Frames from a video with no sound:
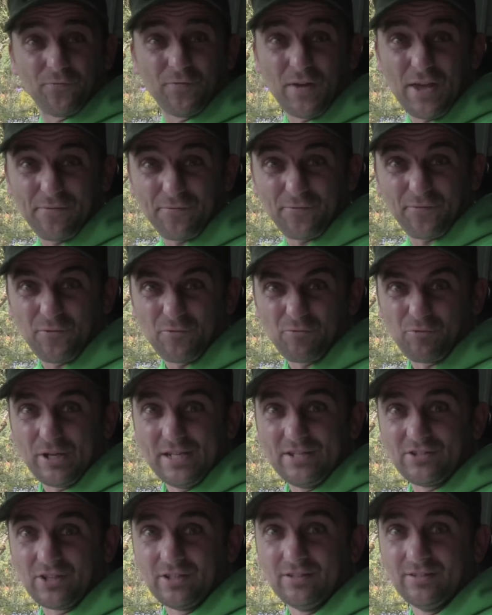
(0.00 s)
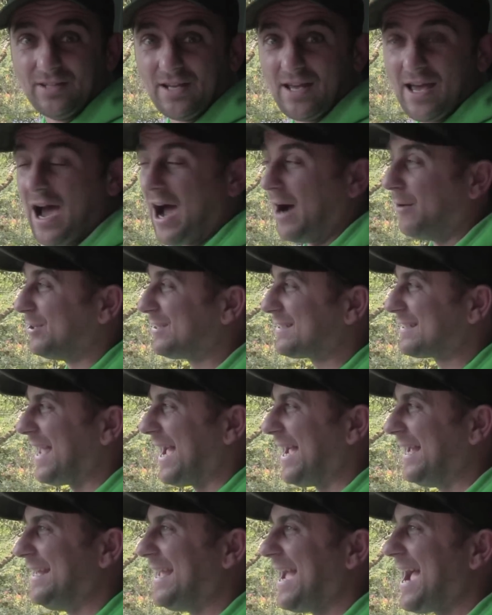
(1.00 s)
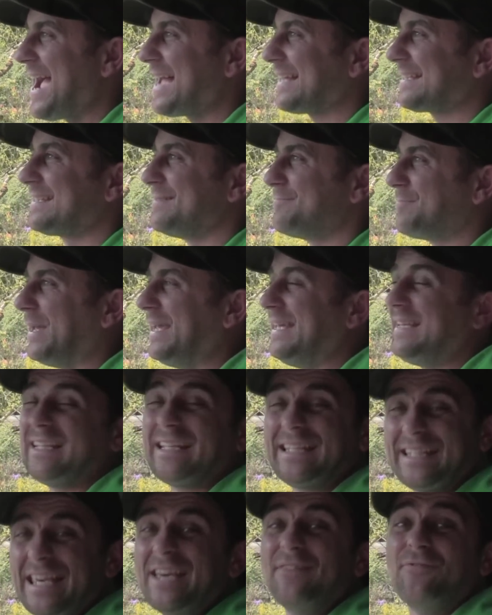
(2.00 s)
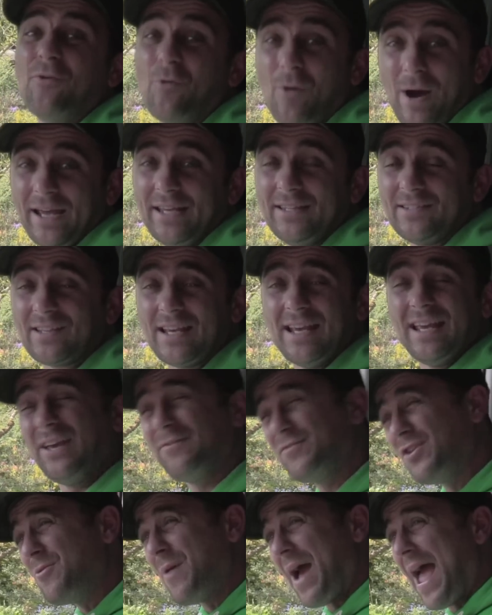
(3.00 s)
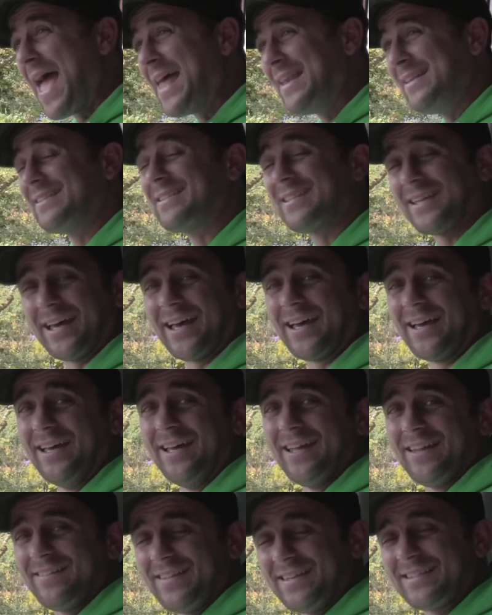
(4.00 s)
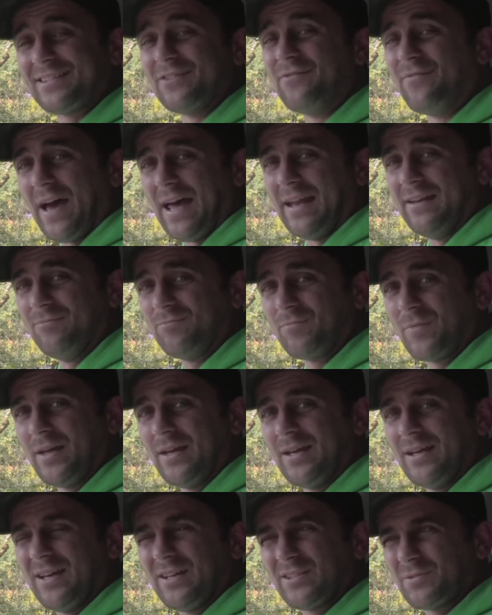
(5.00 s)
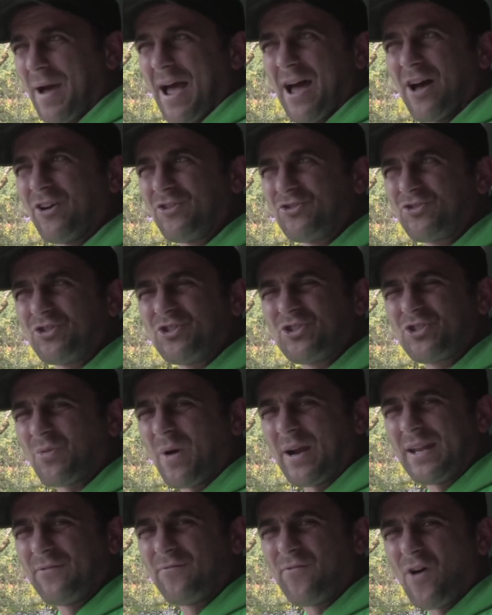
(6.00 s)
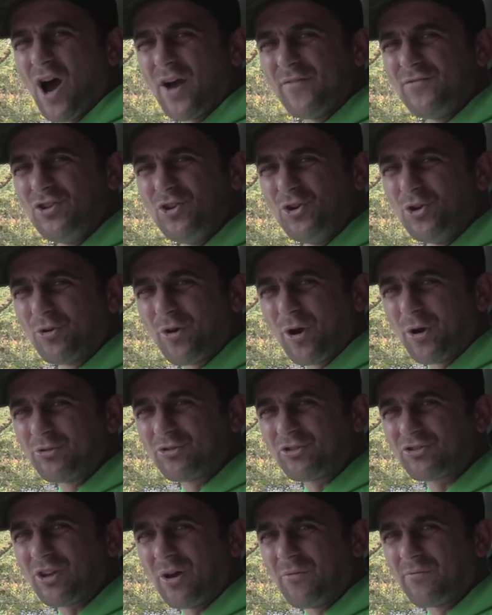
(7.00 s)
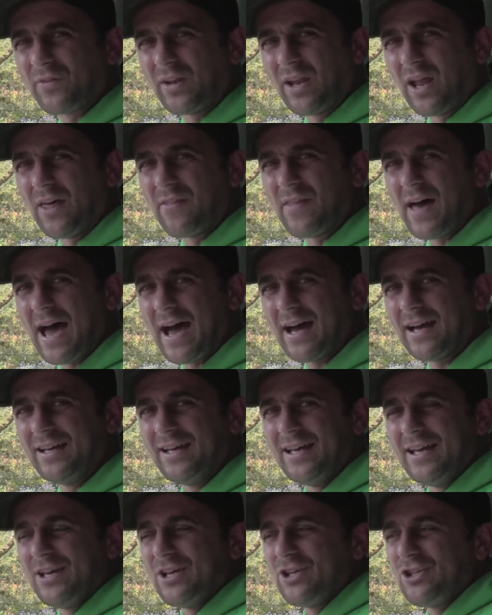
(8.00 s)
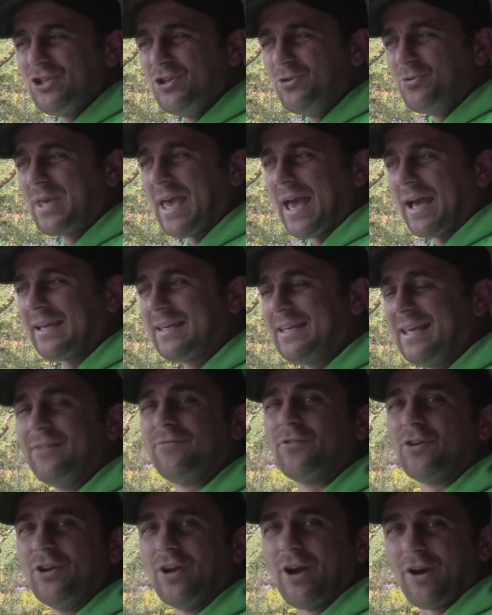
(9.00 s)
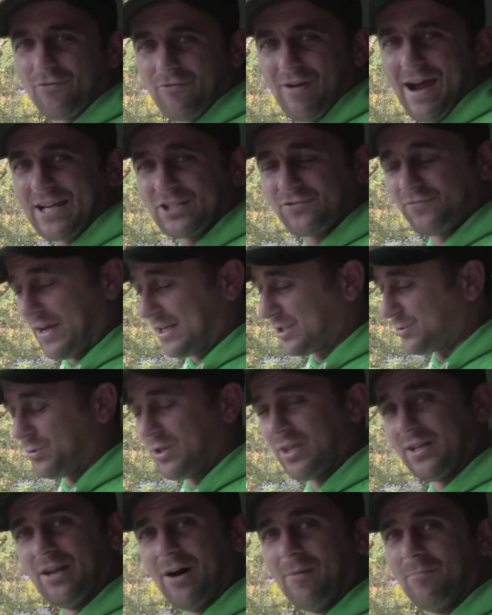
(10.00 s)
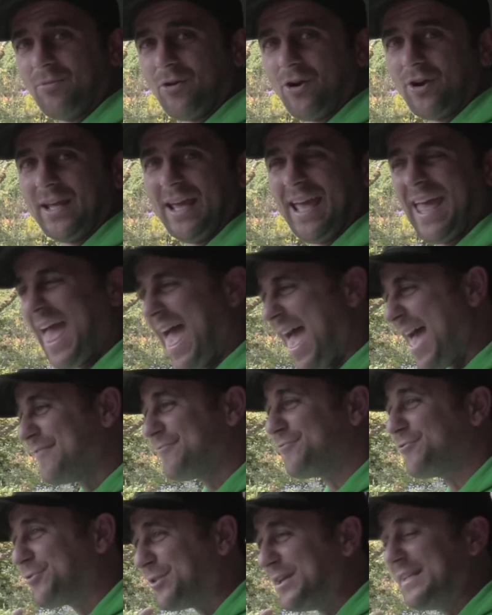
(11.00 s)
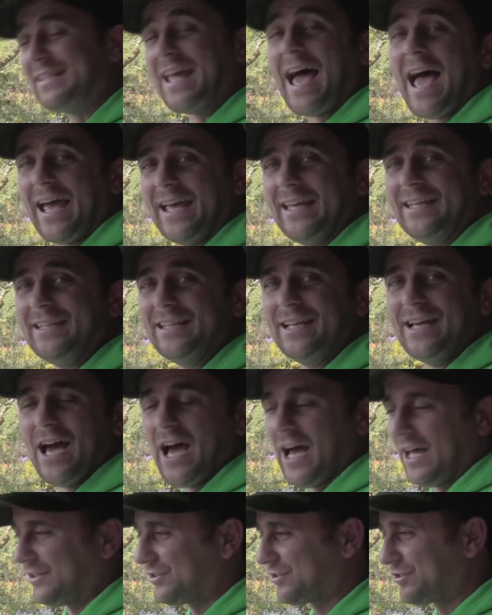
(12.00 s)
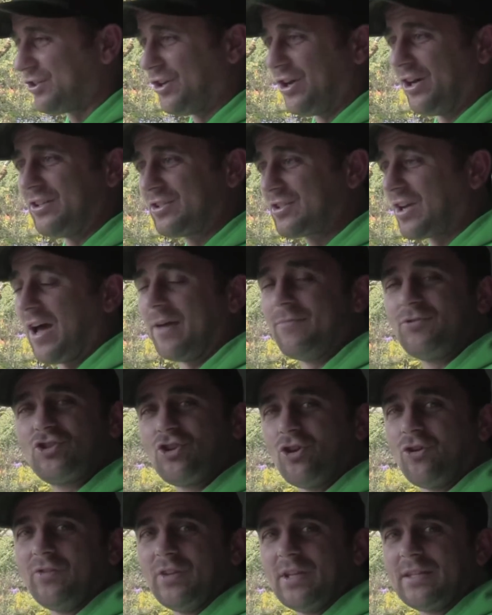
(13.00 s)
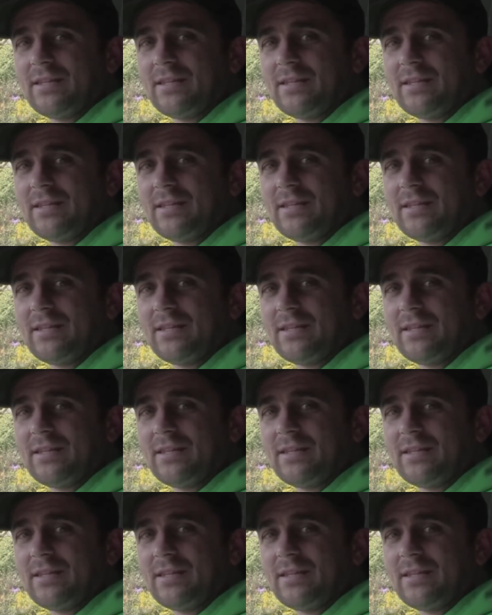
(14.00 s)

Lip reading: Fifth reason, I would say, has to be the giveaways. If you enter this event, it's about 125 euros or something like that. You get given a rash vest with a number on it. Every day, at certain times during the